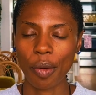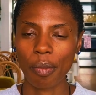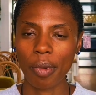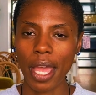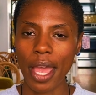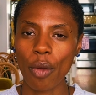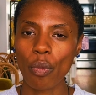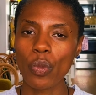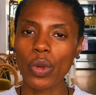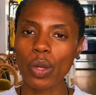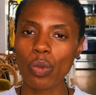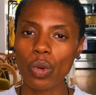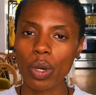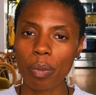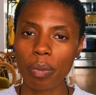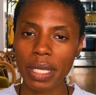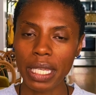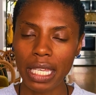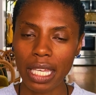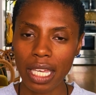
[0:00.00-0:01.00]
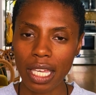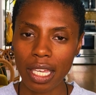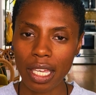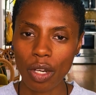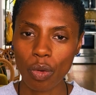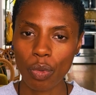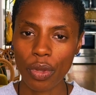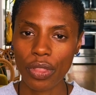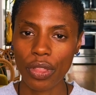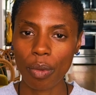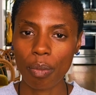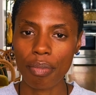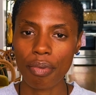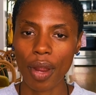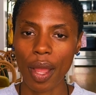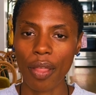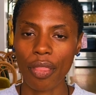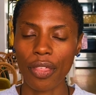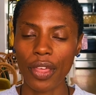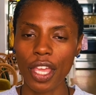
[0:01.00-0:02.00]
And we will begin with a
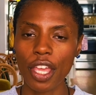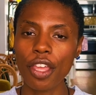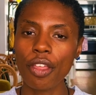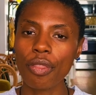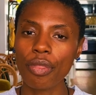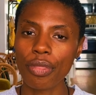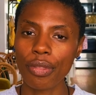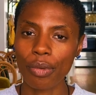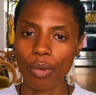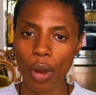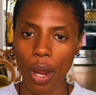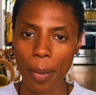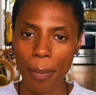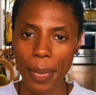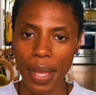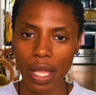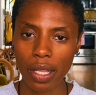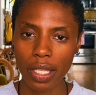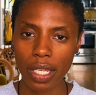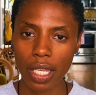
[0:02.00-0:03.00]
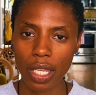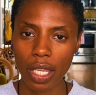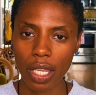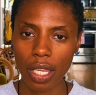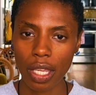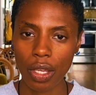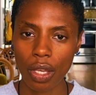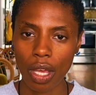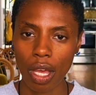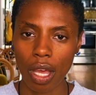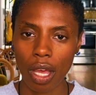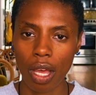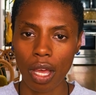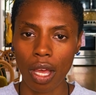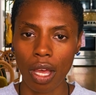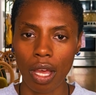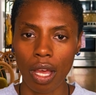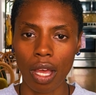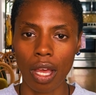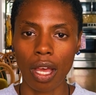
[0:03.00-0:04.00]
breath in through our belly,
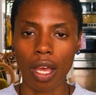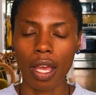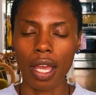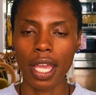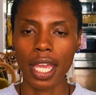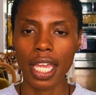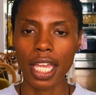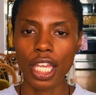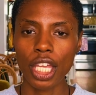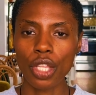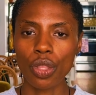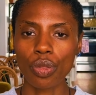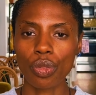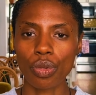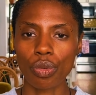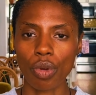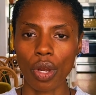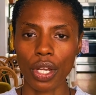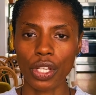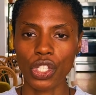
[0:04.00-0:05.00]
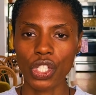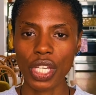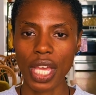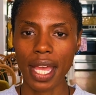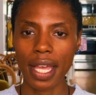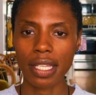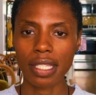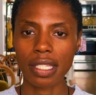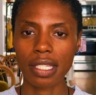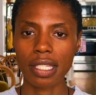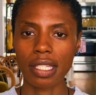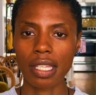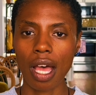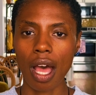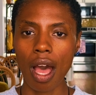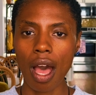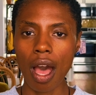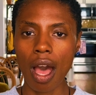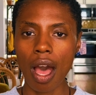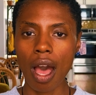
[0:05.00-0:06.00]
in through our chest,
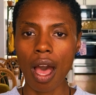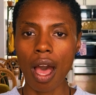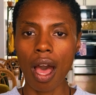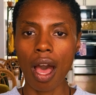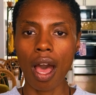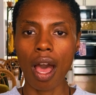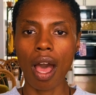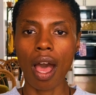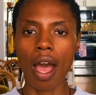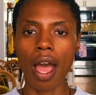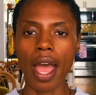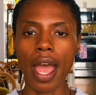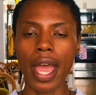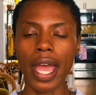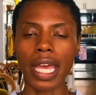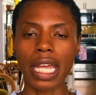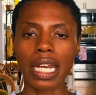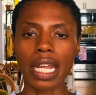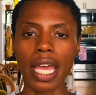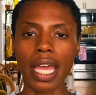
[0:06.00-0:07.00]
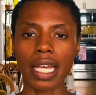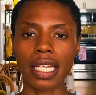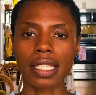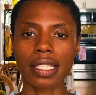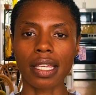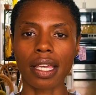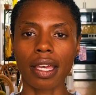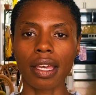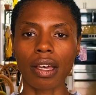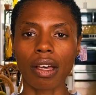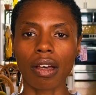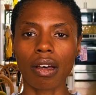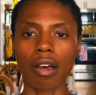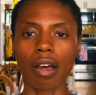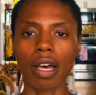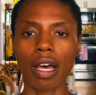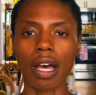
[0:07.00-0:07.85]
and exhale.